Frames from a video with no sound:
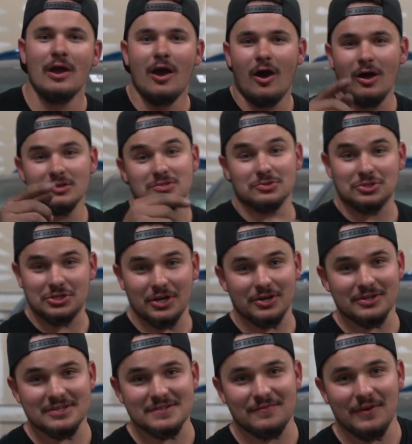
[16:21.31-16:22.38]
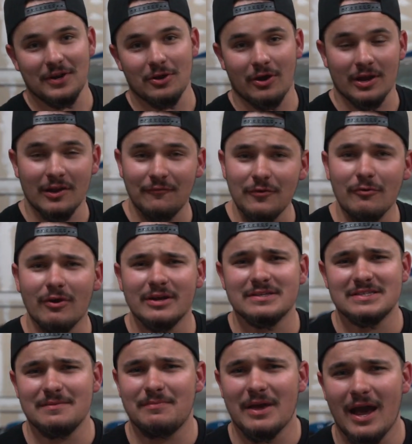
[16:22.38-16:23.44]
also share this video, and if you want to
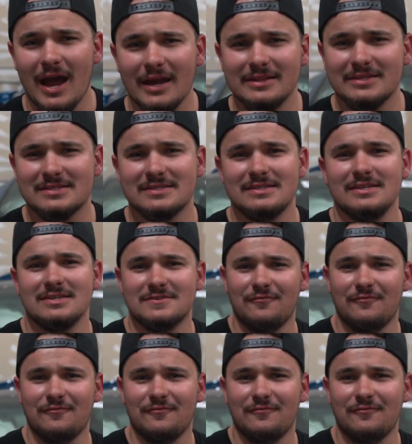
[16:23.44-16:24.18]
see behind the scenes,